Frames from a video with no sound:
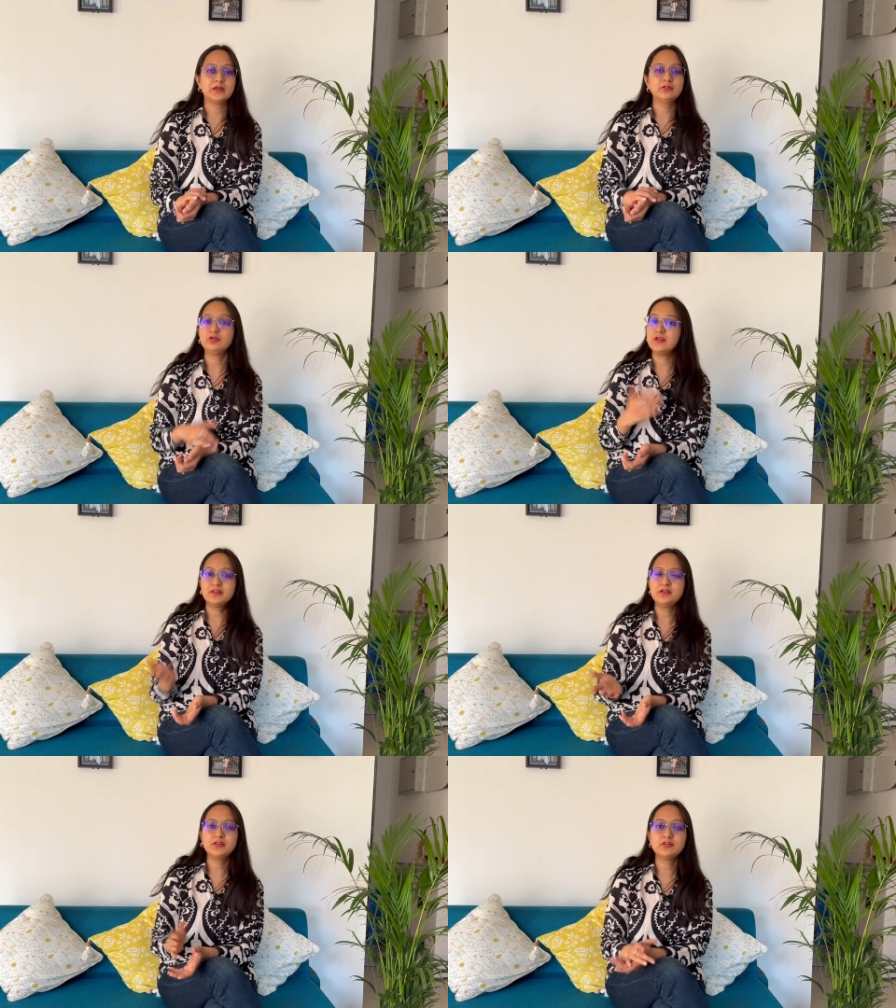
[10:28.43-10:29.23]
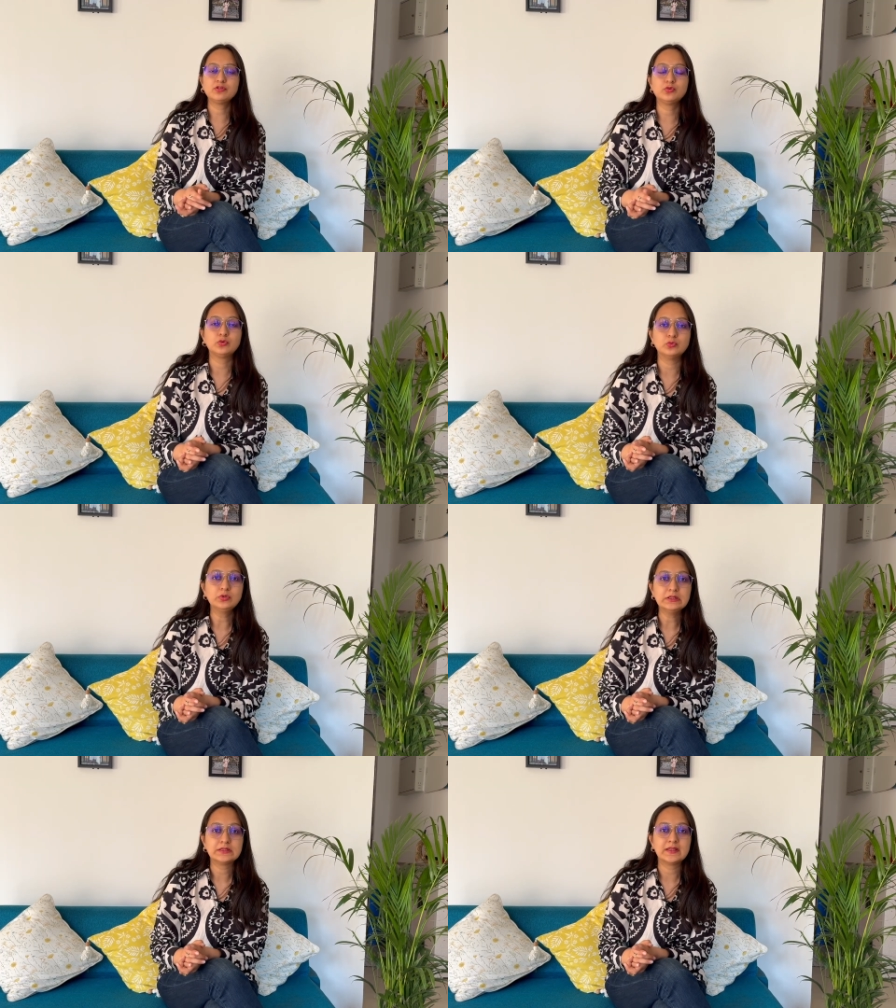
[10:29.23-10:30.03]
So isn't this so
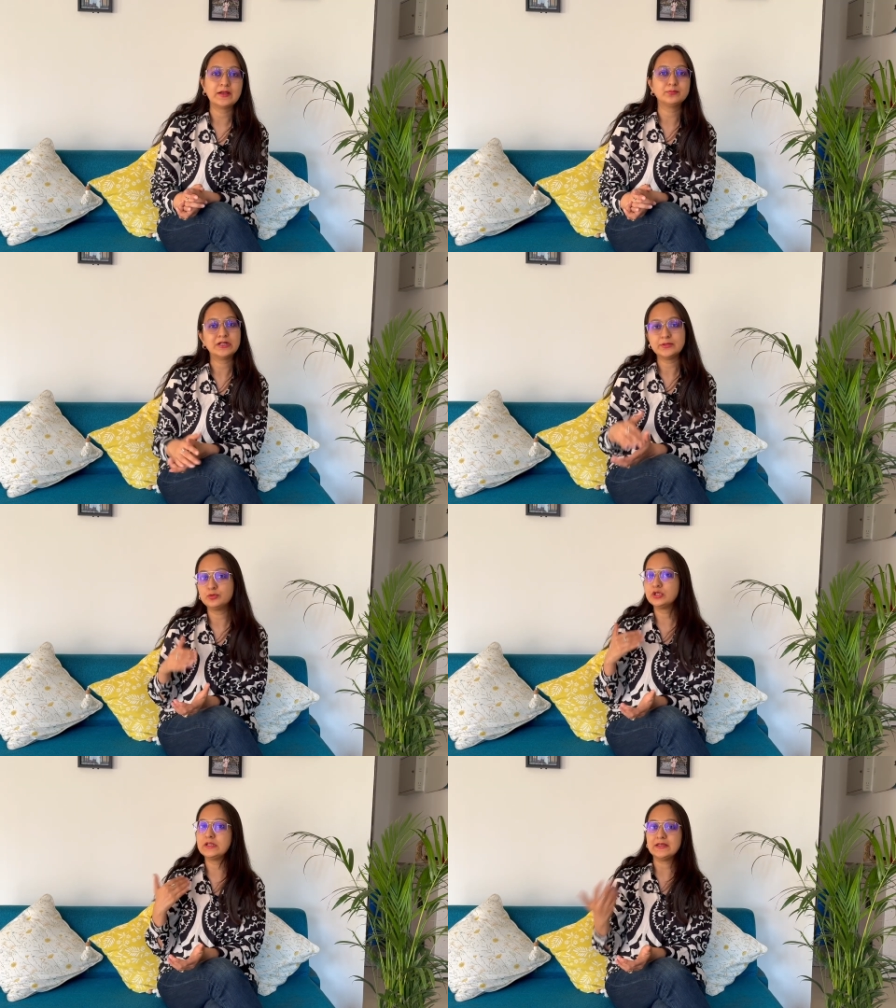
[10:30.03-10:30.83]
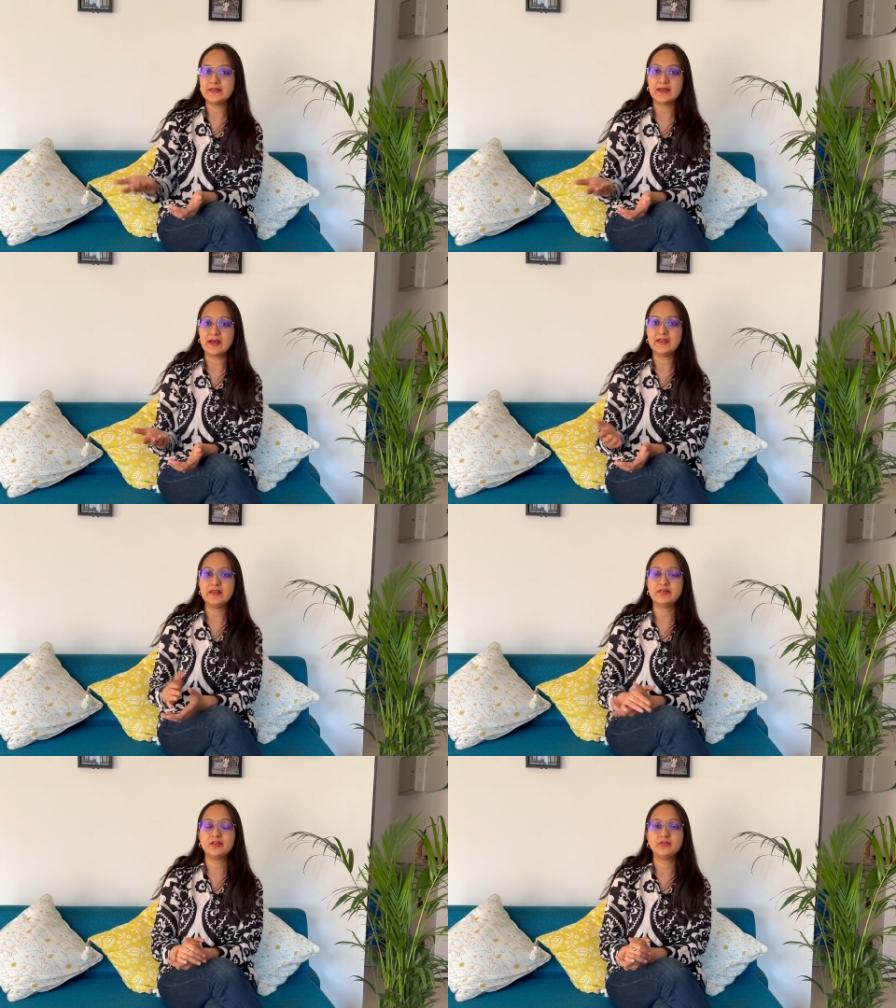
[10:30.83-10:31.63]
cool that multimodal AI
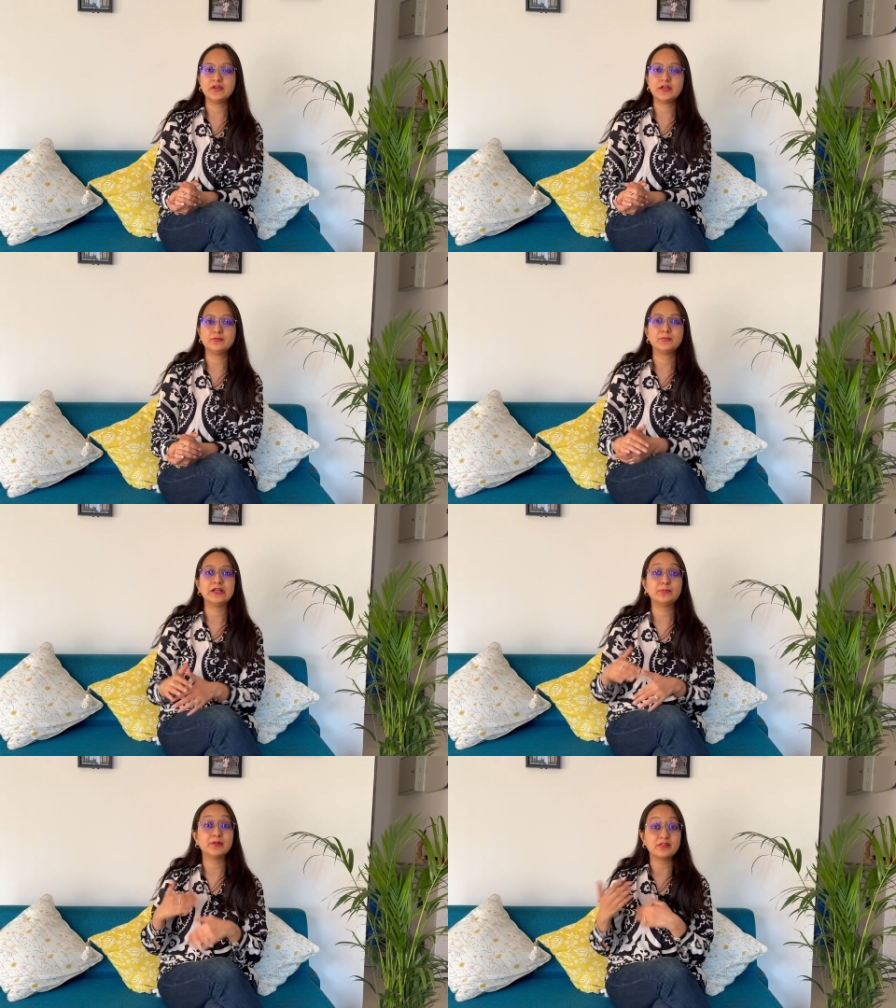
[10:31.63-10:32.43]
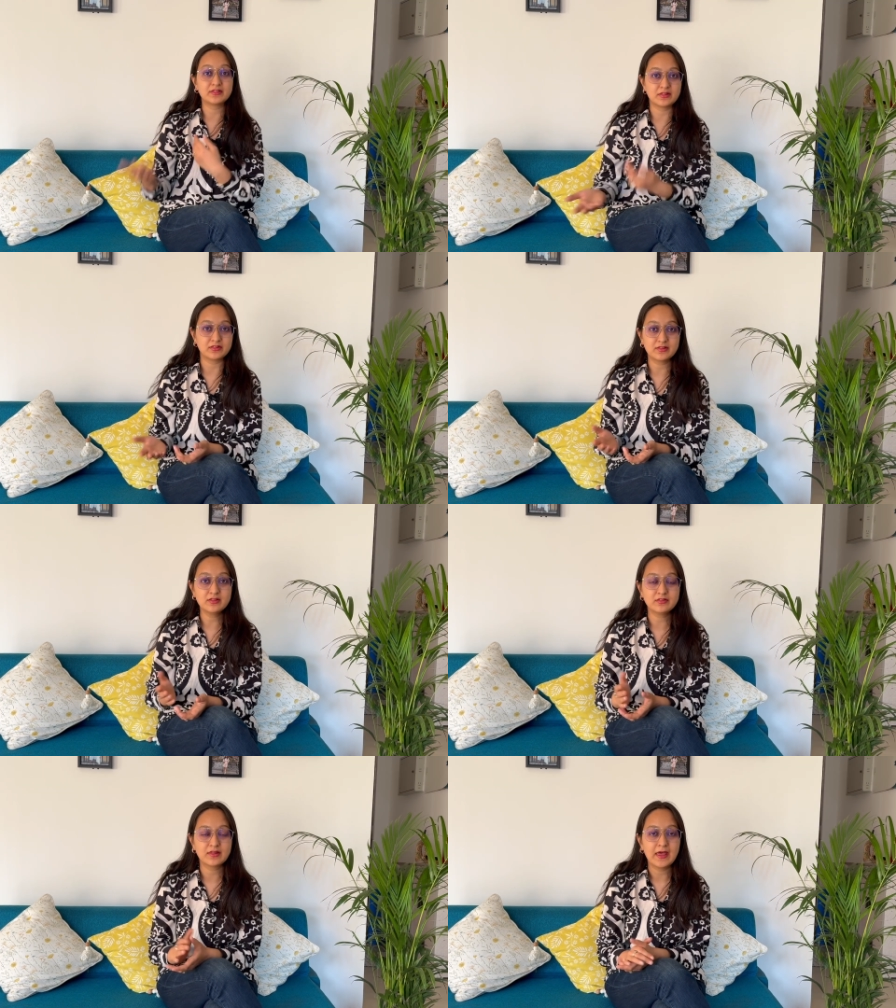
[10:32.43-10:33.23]
is giving it multiple
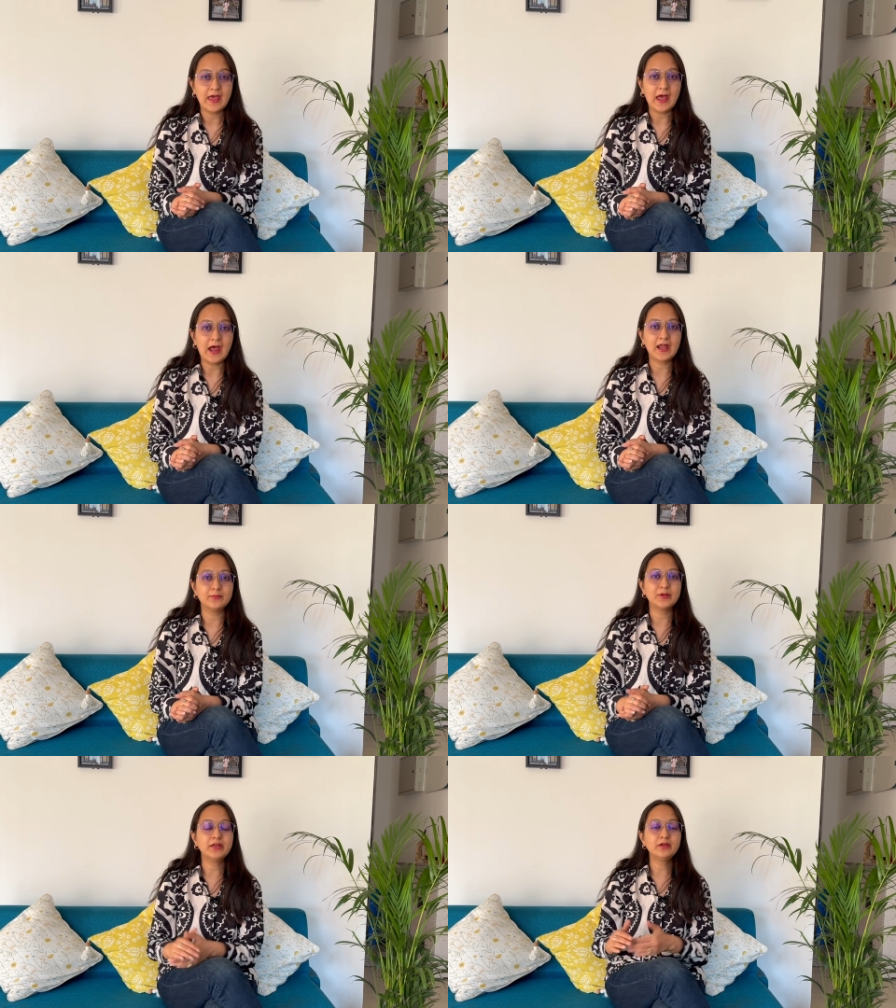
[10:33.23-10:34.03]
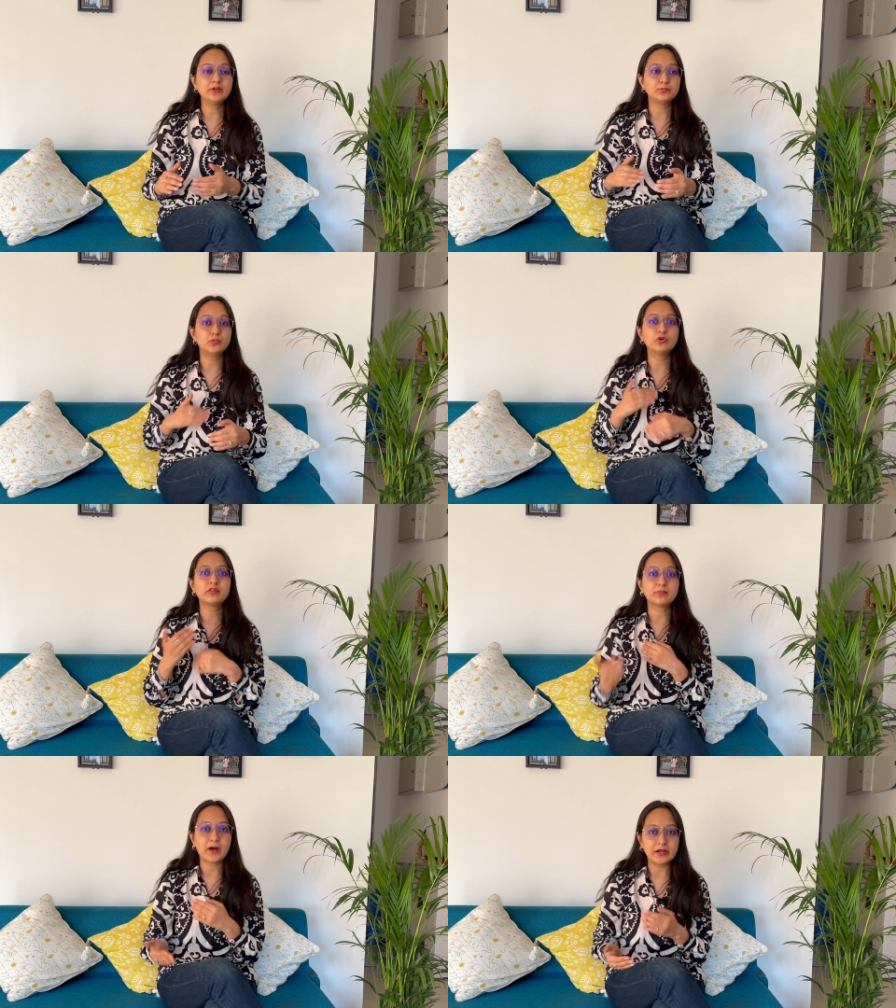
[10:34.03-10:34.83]
senses and making it more
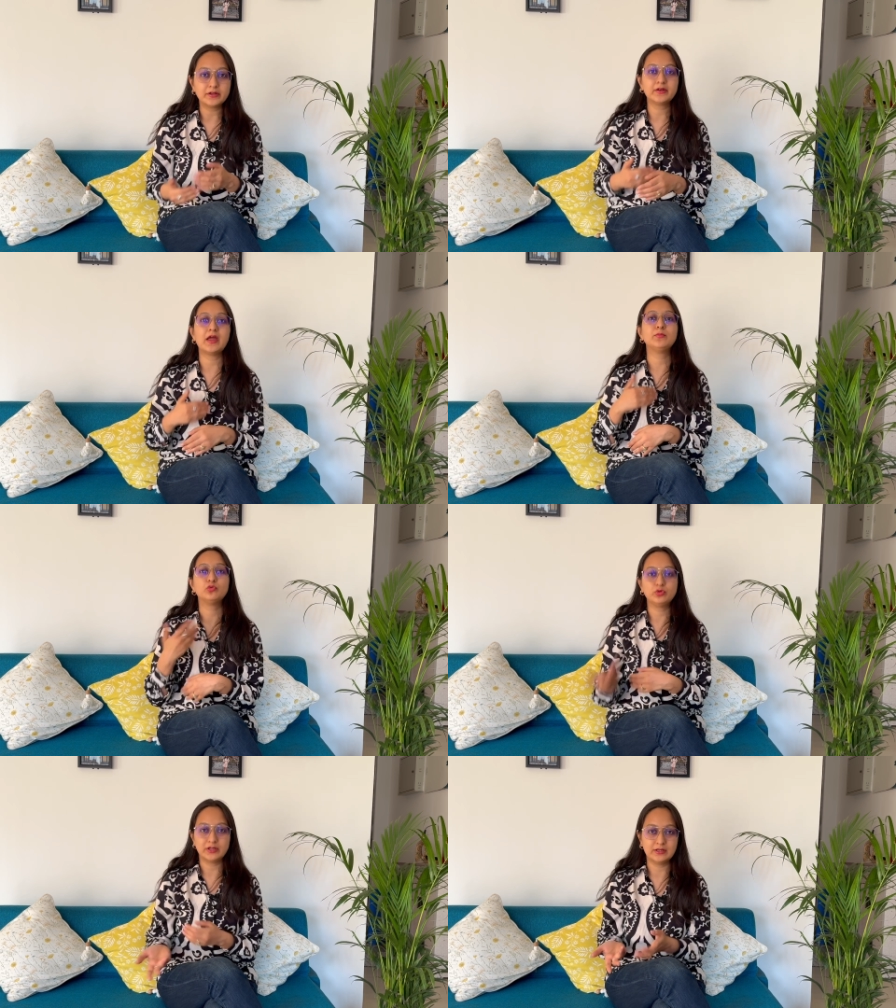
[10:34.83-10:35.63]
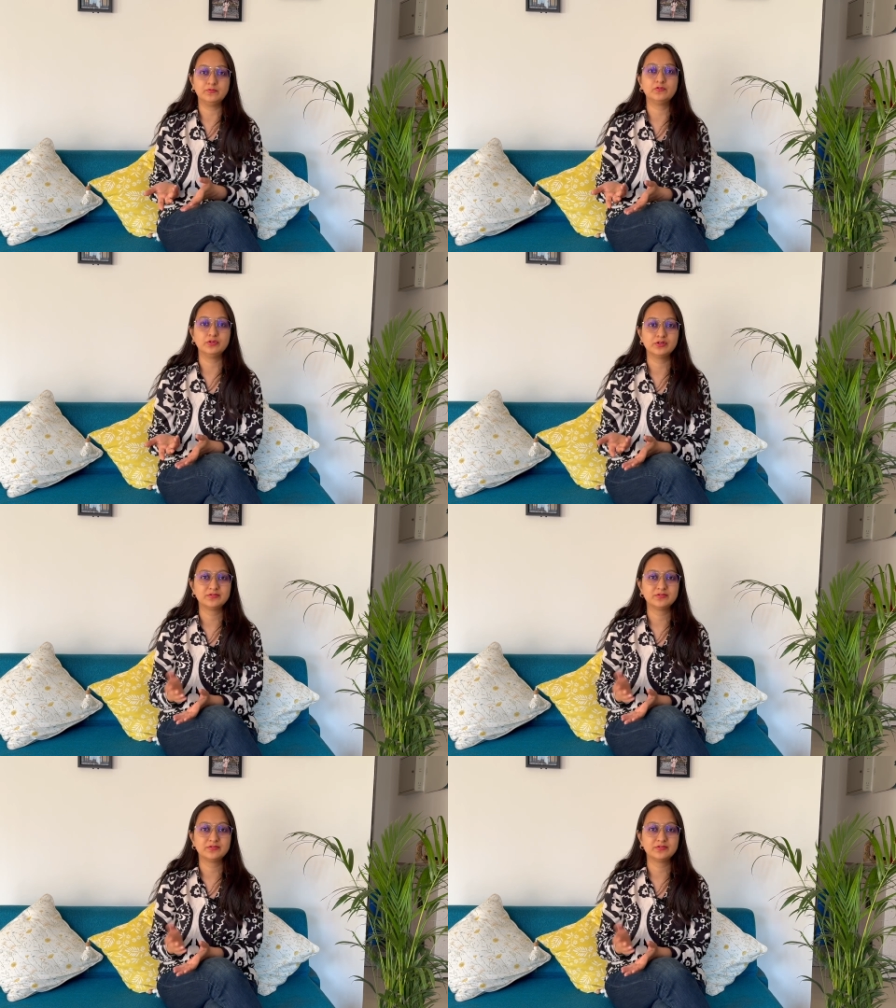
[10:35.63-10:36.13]
smarter and more helpful?